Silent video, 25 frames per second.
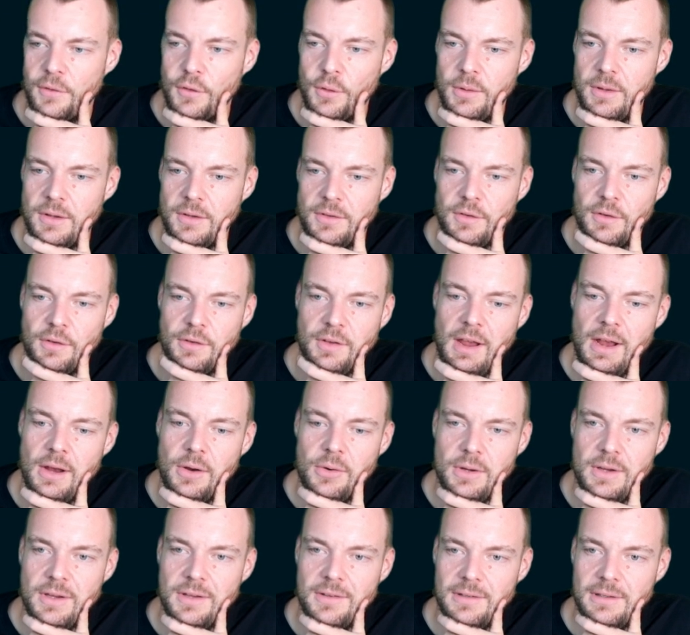so this is
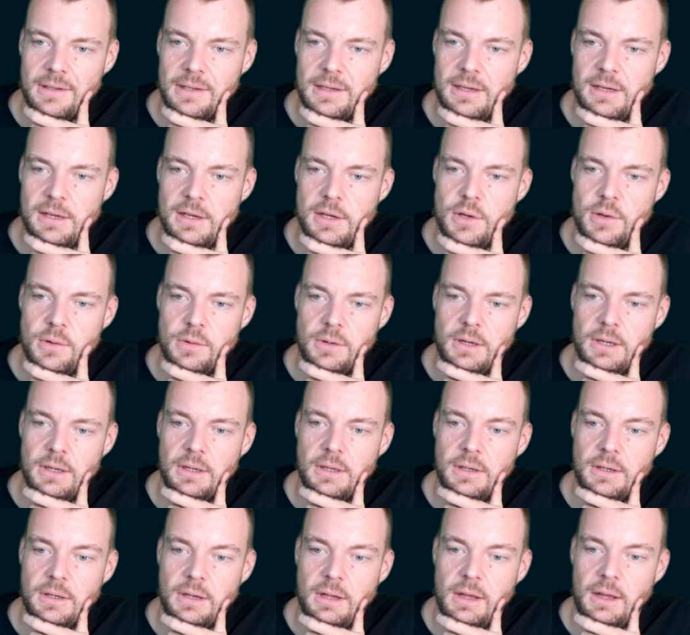how easily you
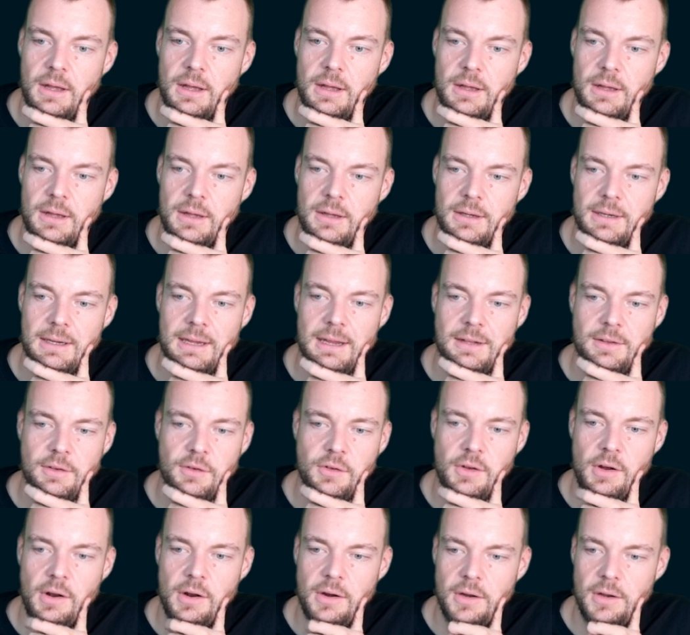can uh, get
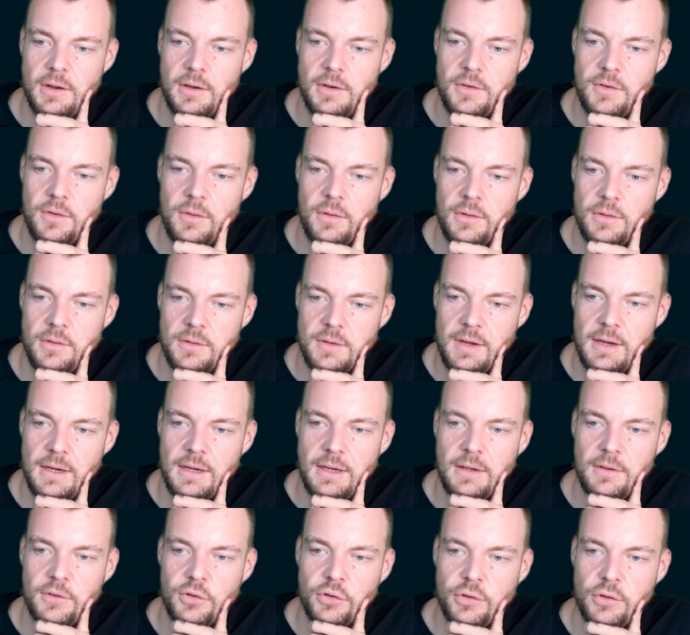started
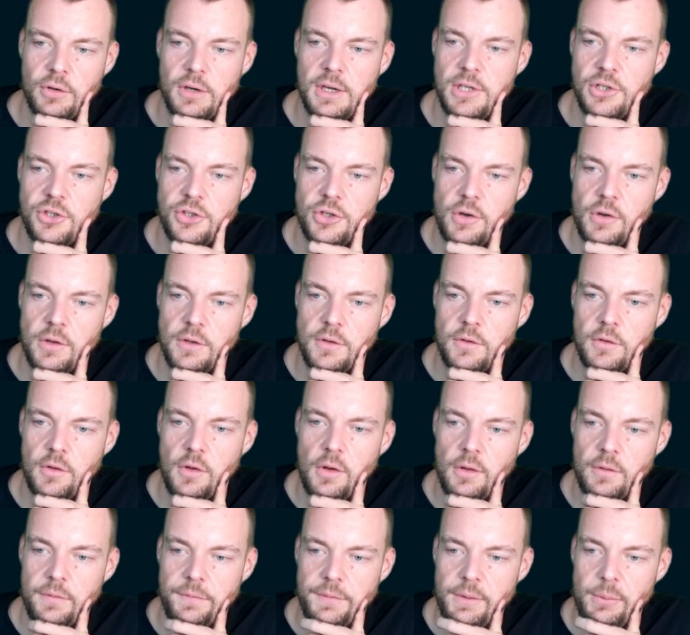taking screenshots
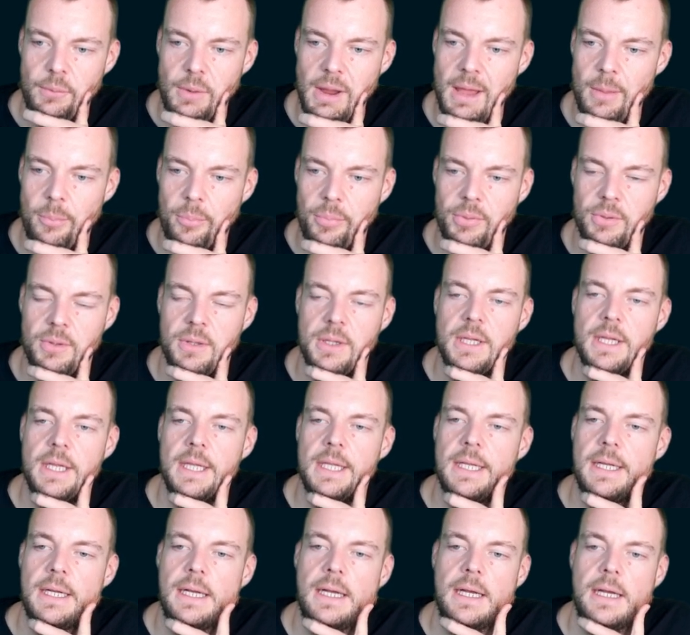on the web
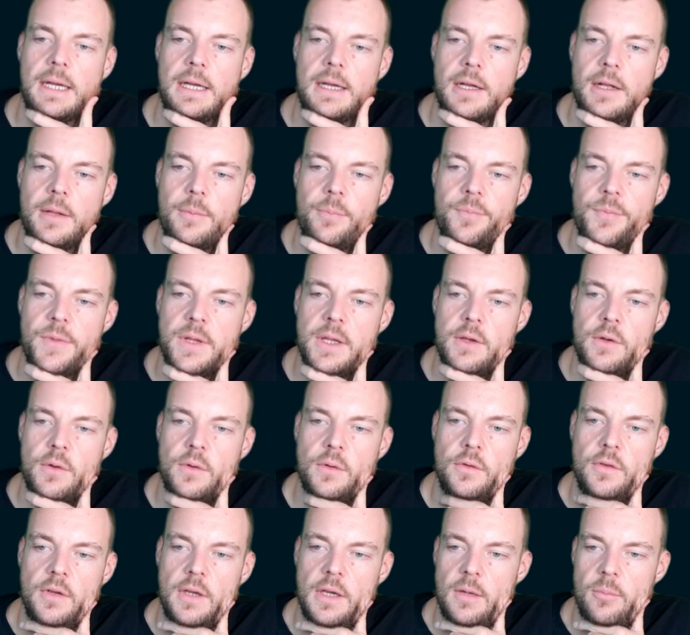um,
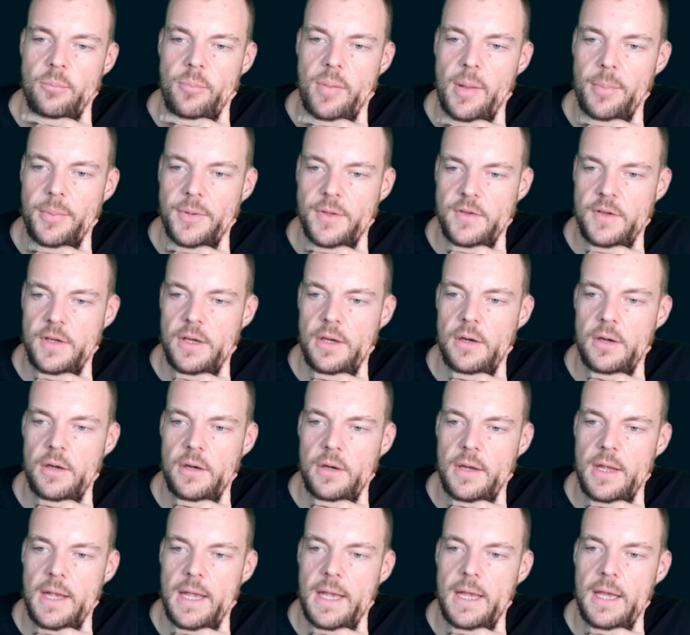using
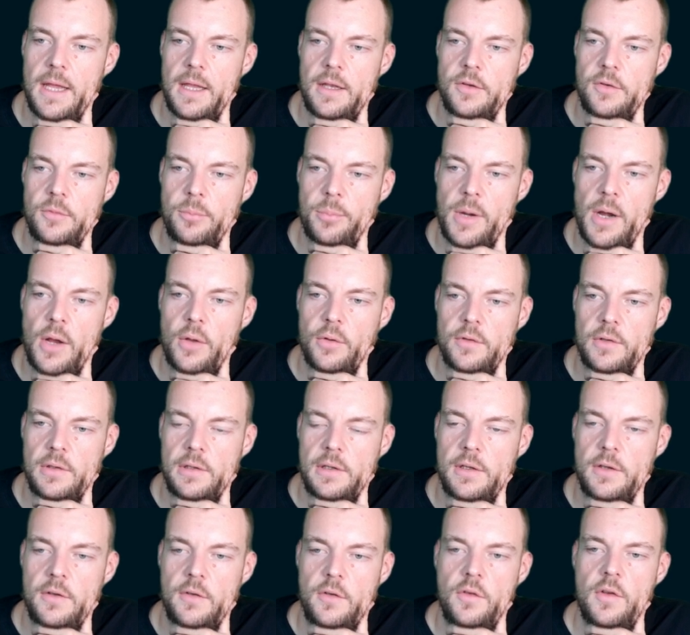Puppeteer and
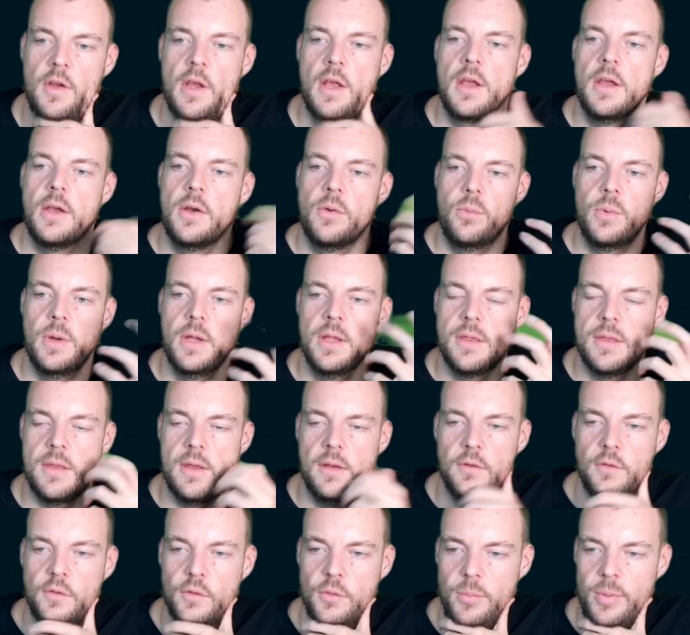browserless with
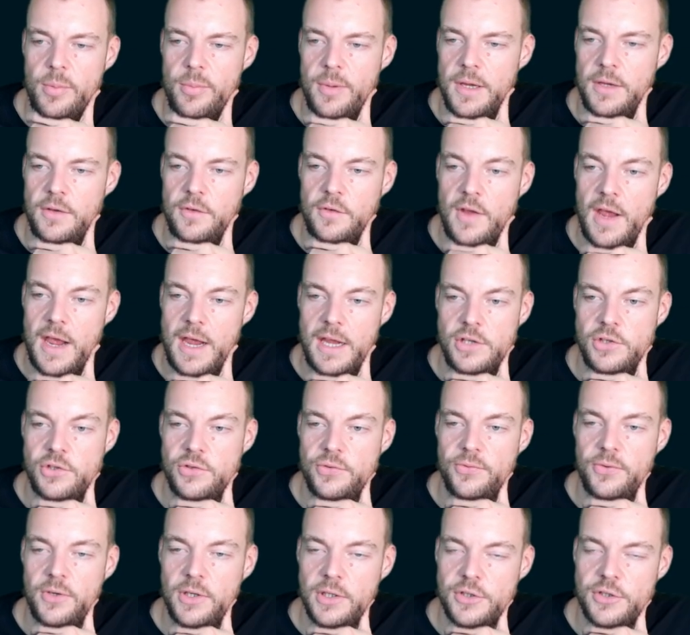Supabase Edge
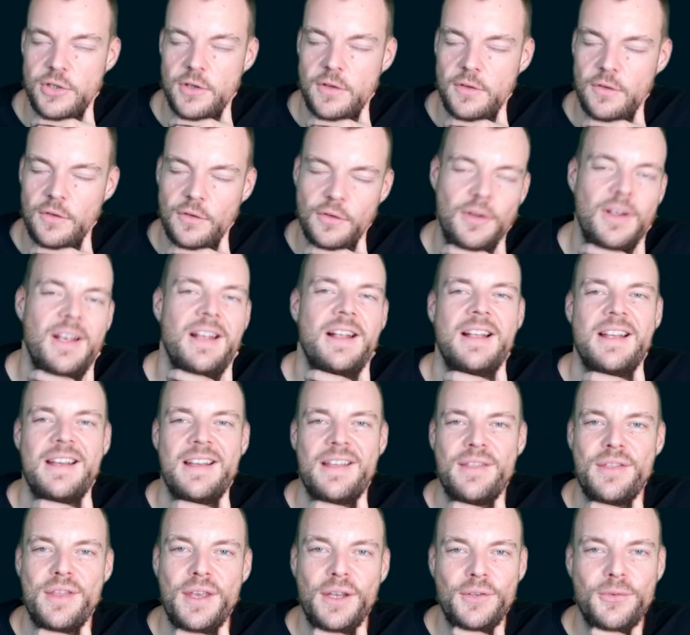functions.
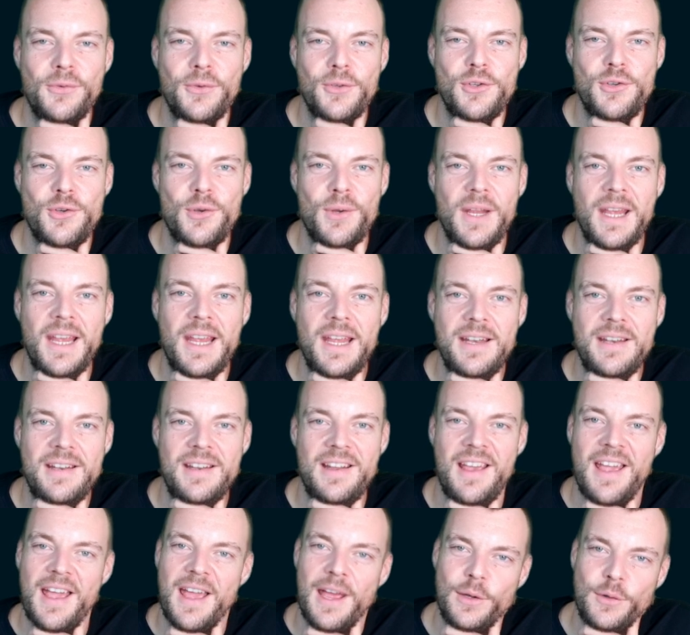Thanks for tuning
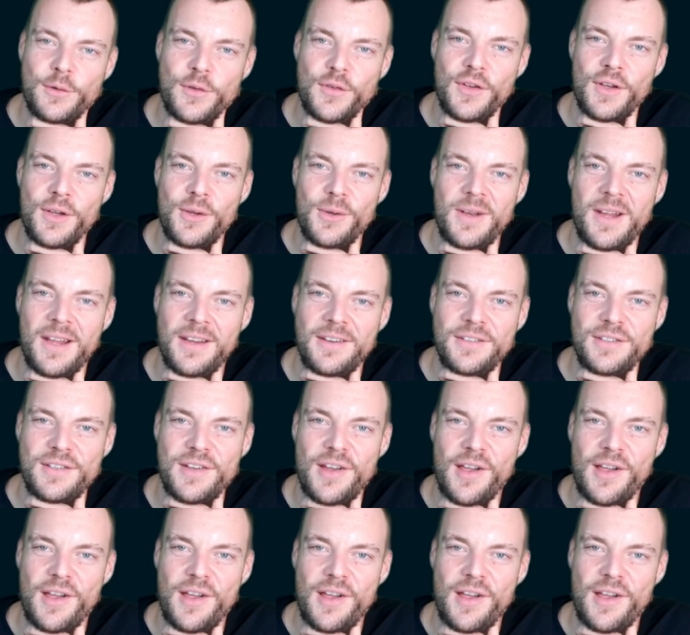in and see you next